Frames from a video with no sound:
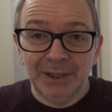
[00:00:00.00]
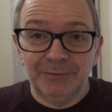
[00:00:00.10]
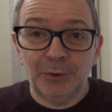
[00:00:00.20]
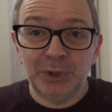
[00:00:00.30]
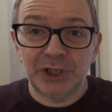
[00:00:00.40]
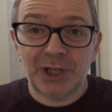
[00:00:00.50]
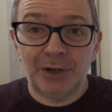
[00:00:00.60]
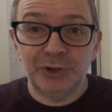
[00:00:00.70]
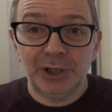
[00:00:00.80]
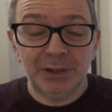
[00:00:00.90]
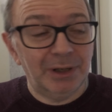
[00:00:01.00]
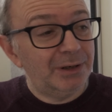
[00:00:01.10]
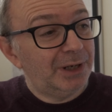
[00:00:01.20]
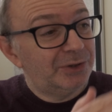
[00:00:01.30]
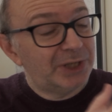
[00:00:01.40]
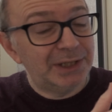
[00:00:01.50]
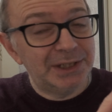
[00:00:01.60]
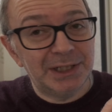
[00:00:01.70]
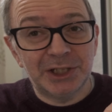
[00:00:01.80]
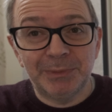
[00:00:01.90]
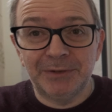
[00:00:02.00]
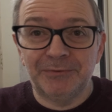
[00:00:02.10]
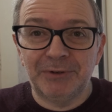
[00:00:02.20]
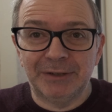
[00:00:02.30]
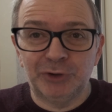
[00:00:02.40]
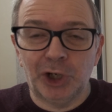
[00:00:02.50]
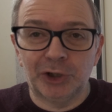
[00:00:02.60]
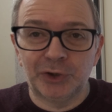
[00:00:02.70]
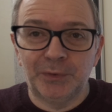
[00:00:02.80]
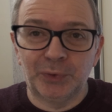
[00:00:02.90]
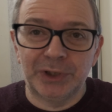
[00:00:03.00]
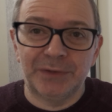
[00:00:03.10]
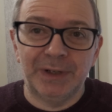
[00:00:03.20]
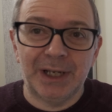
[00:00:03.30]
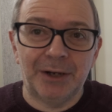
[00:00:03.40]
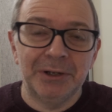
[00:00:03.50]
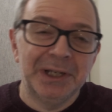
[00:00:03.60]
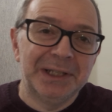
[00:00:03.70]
Full disclosure, Arlo sent this in to me free of charge for this video.